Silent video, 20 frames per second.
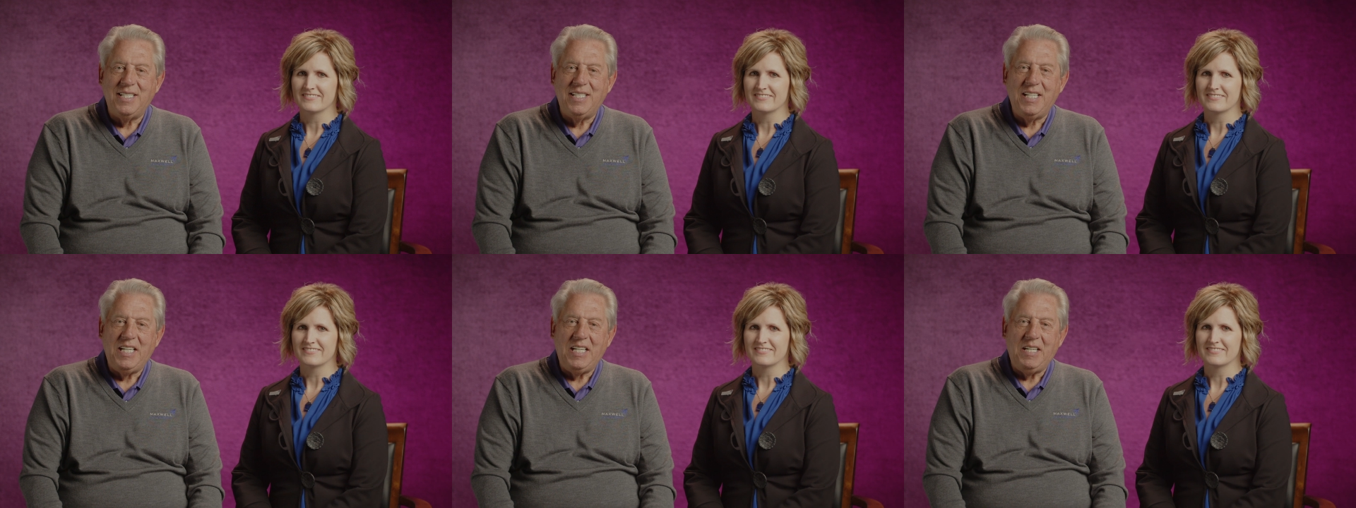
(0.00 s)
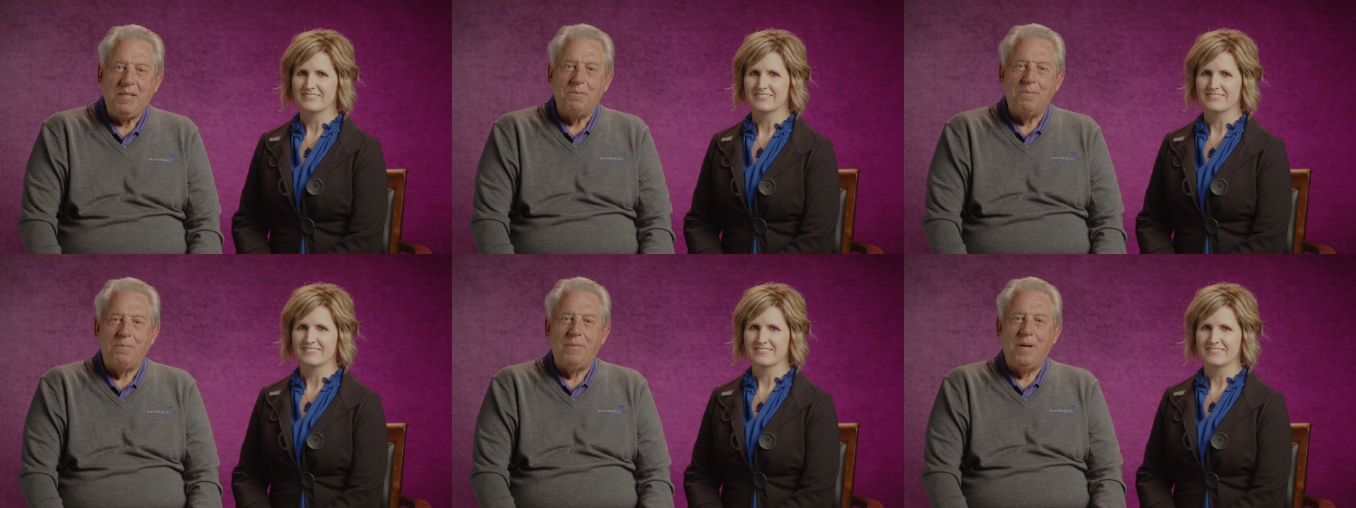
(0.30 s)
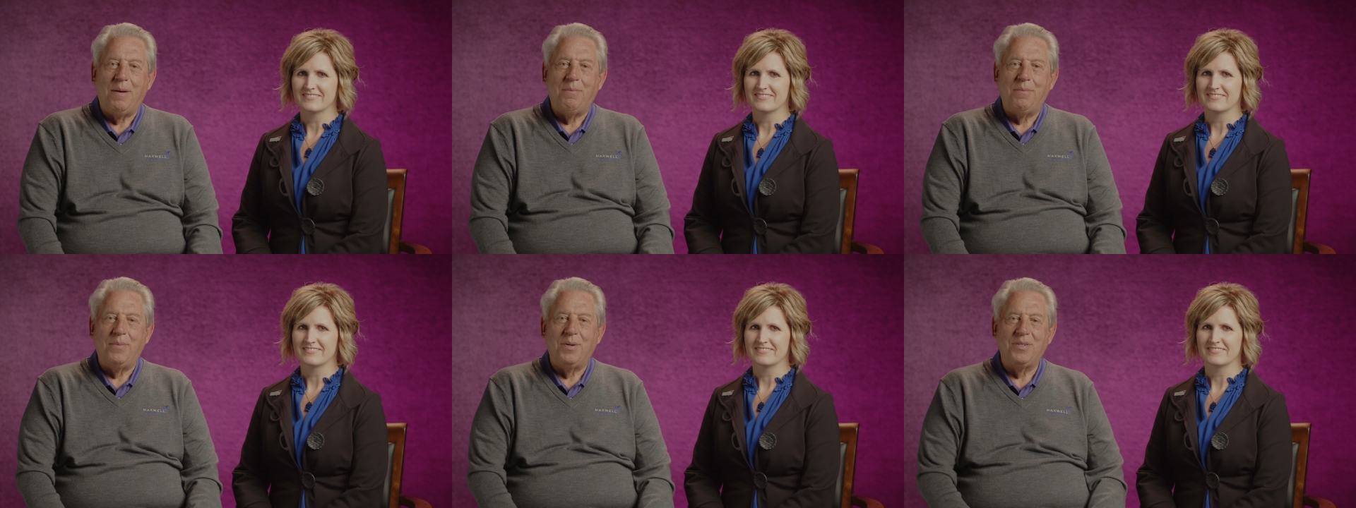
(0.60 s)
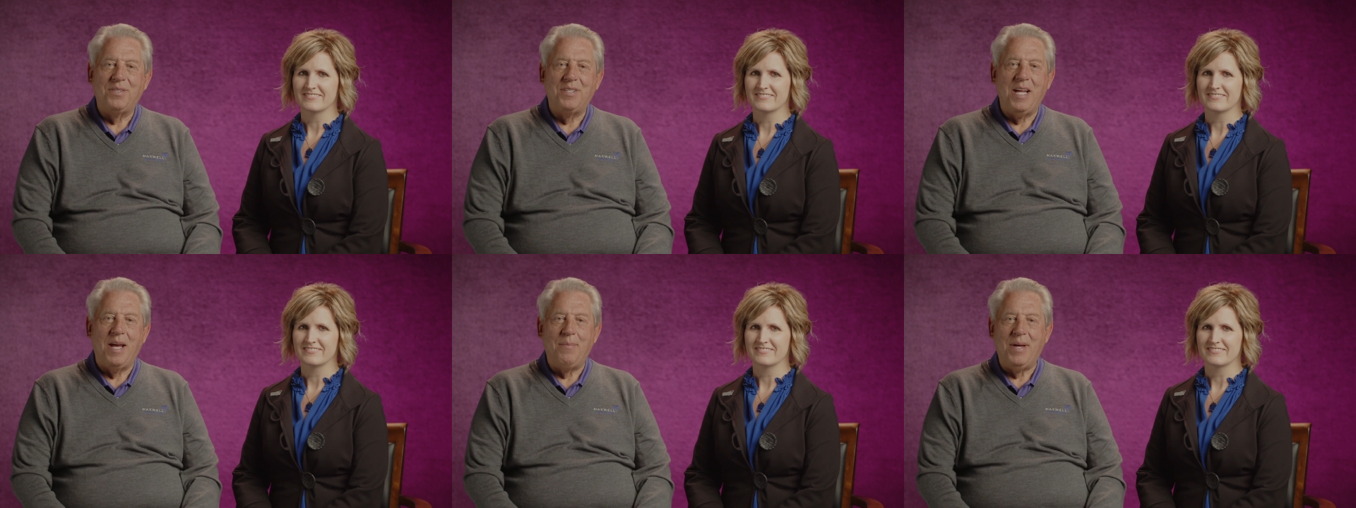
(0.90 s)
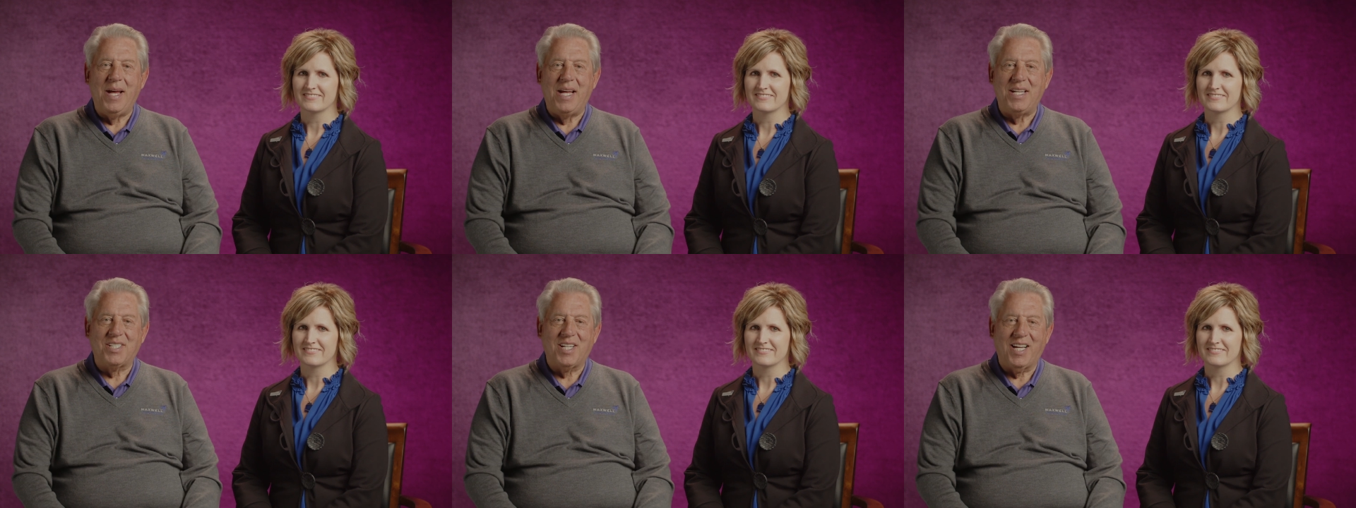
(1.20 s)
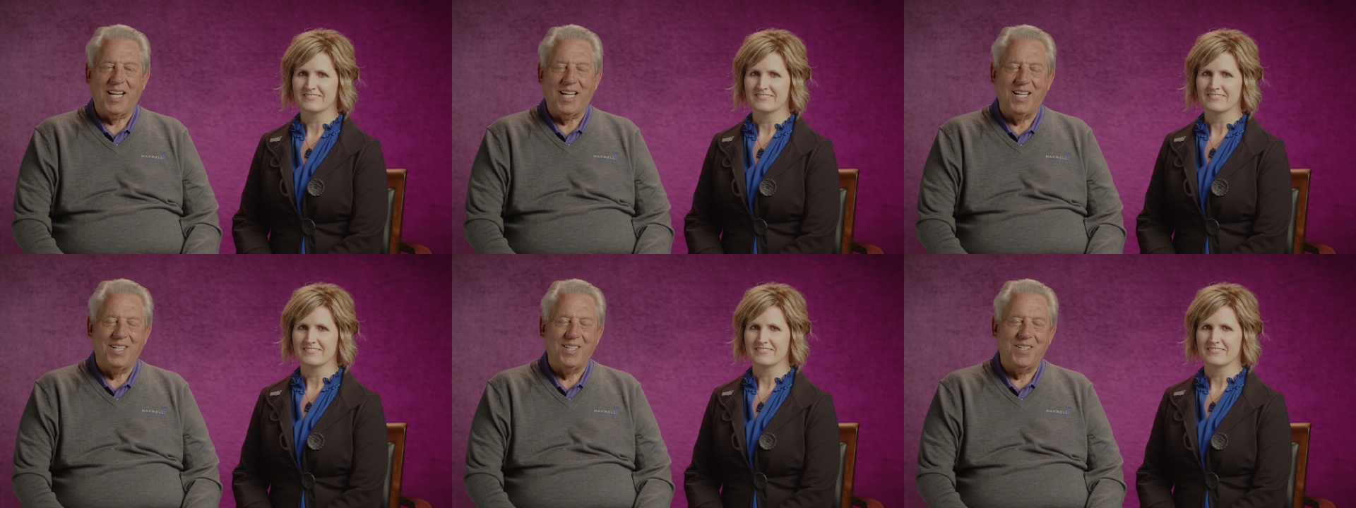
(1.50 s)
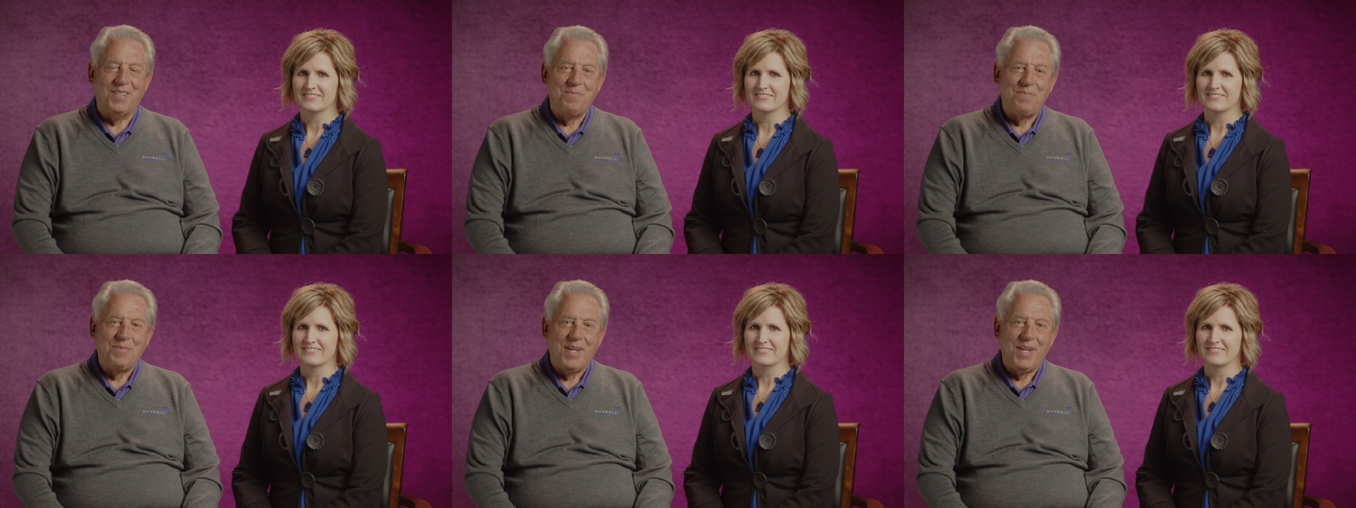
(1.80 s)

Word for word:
Speaker 1: team members, Deb Esslinger.